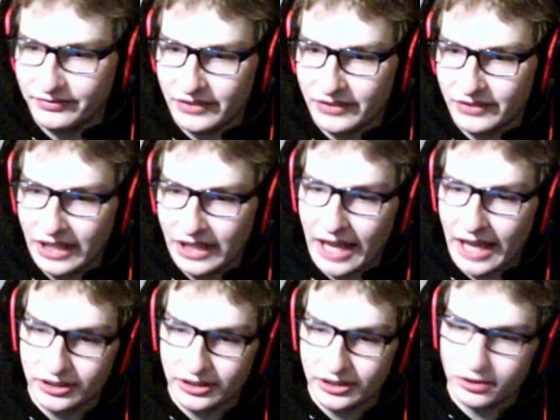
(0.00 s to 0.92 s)
as
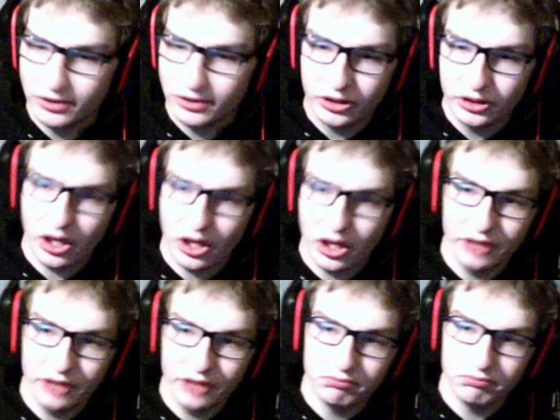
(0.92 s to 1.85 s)
you saw in
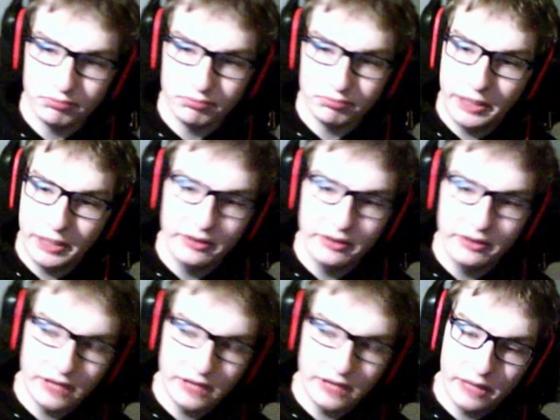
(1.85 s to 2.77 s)
many
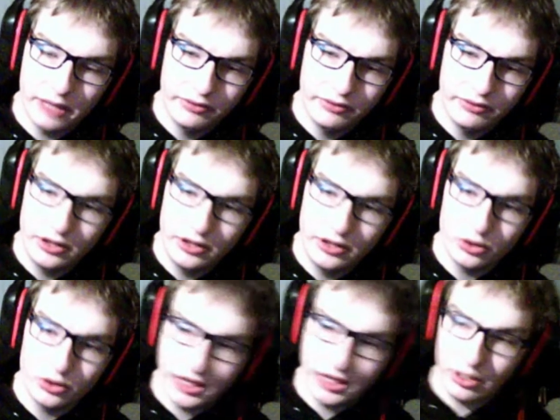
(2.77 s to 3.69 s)
videos that I
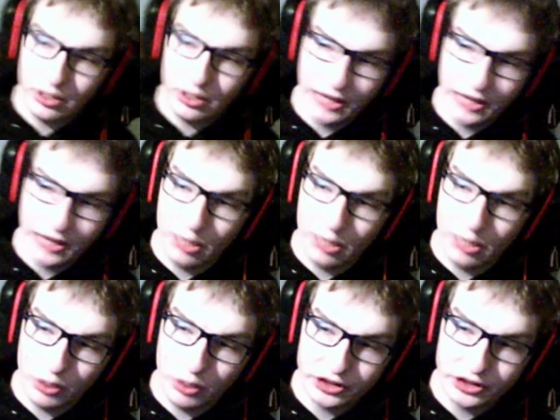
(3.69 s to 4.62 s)
only had one
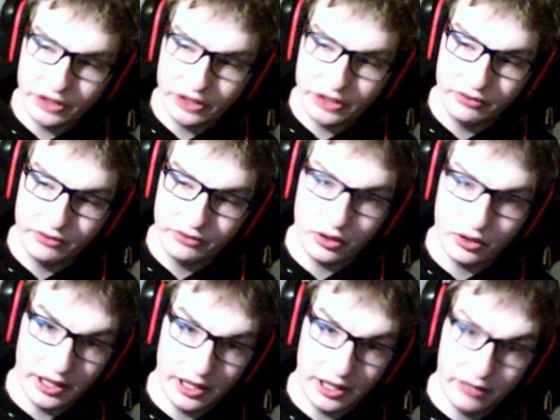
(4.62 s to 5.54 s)
screen for, I
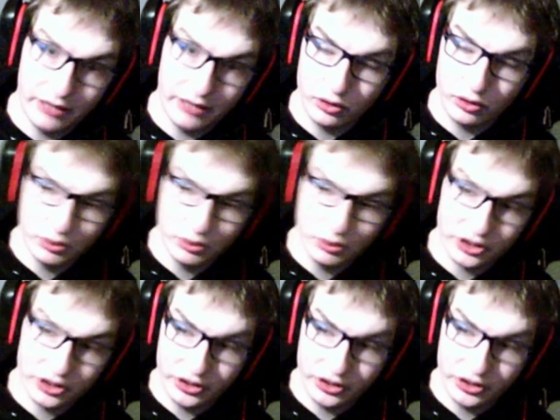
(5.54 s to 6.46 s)
have only one screen
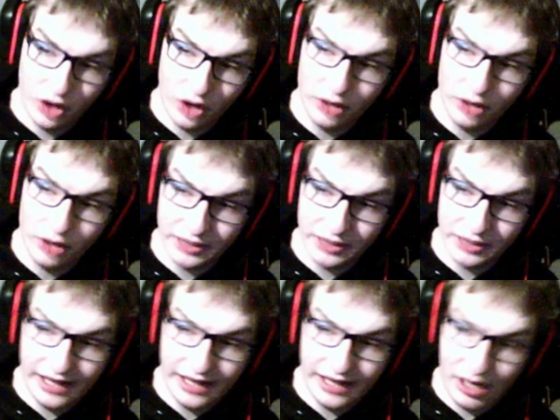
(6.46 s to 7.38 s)
on right
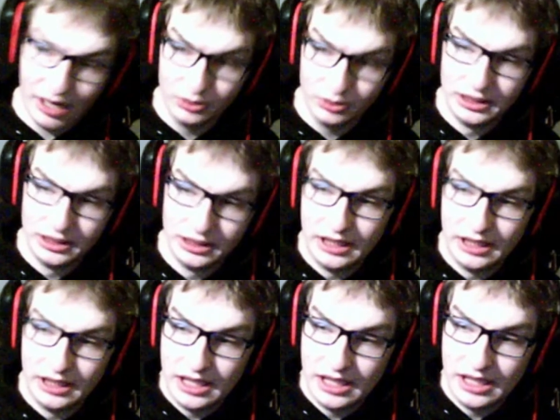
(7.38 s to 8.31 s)
now,
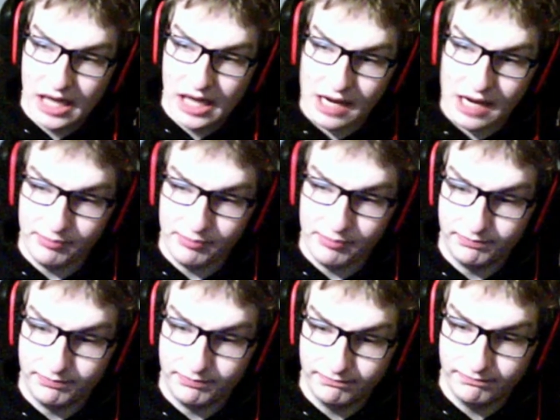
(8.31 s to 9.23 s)
and
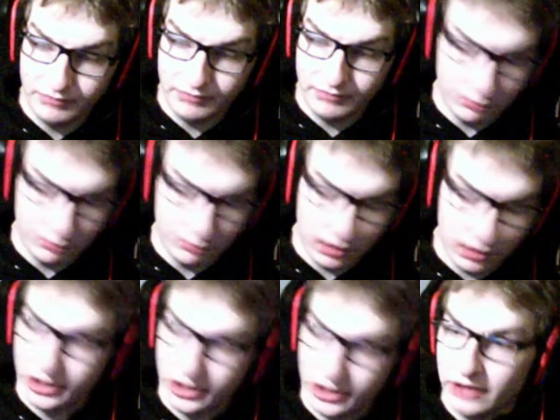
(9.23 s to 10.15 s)
plugged
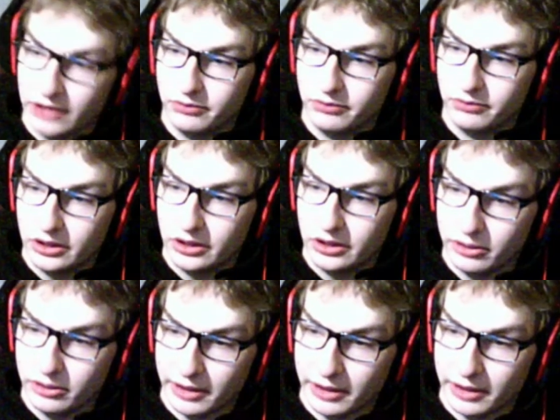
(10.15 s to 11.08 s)
in to my
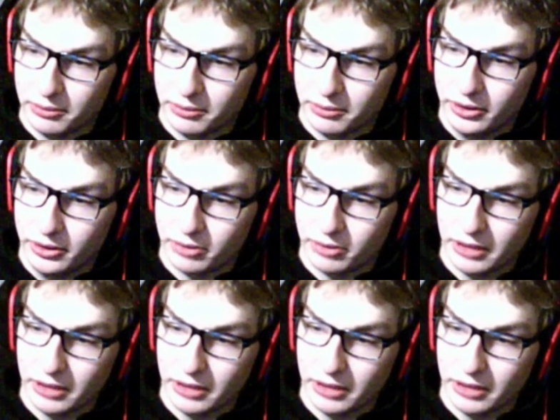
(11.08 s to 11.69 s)
computer, but,